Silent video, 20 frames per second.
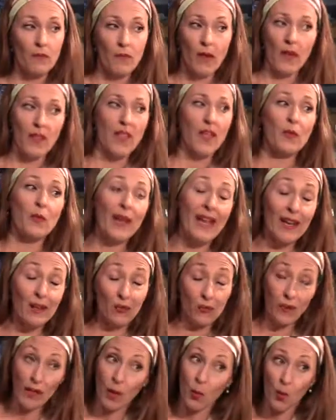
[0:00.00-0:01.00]
think we
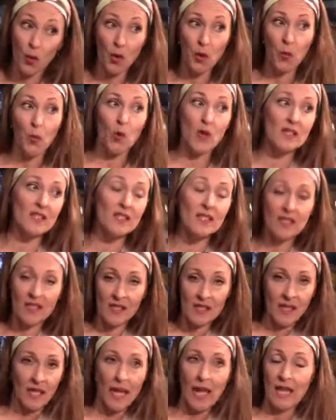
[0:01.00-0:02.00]
had ringworm once
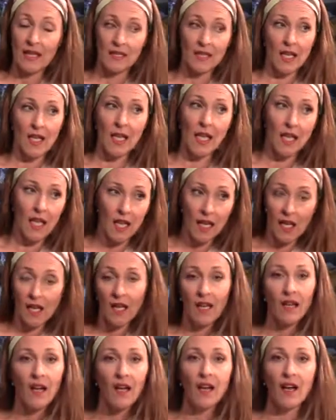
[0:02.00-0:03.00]
as a kid,
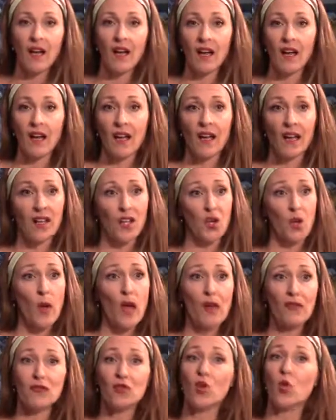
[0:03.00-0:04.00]
and you
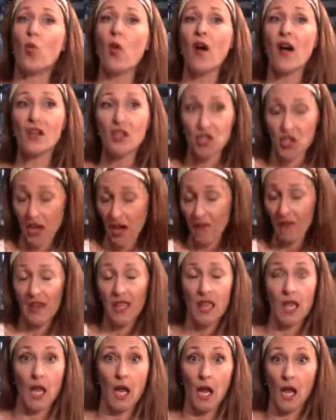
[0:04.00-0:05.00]
have to wash
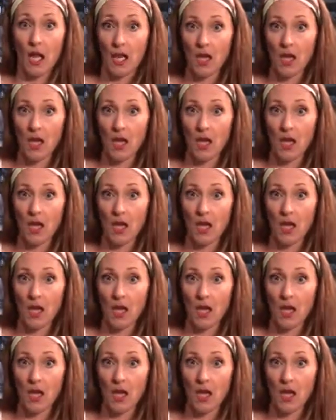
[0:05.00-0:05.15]
everything,